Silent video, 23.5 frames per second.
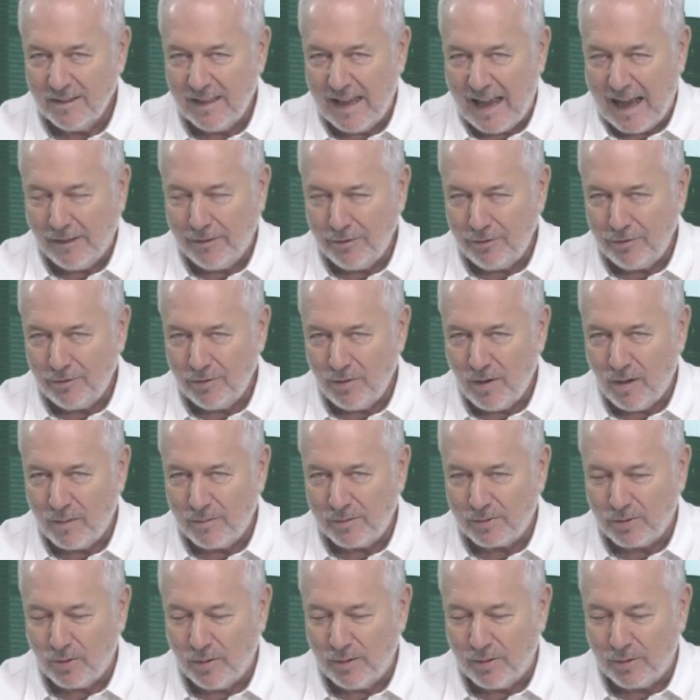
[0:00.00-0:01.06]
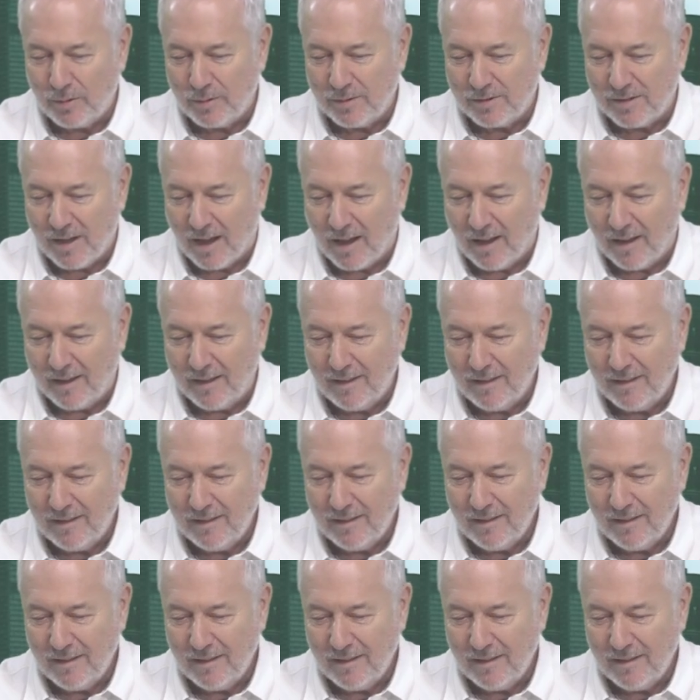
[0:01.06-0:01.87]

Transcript: How did you know I was going to resign?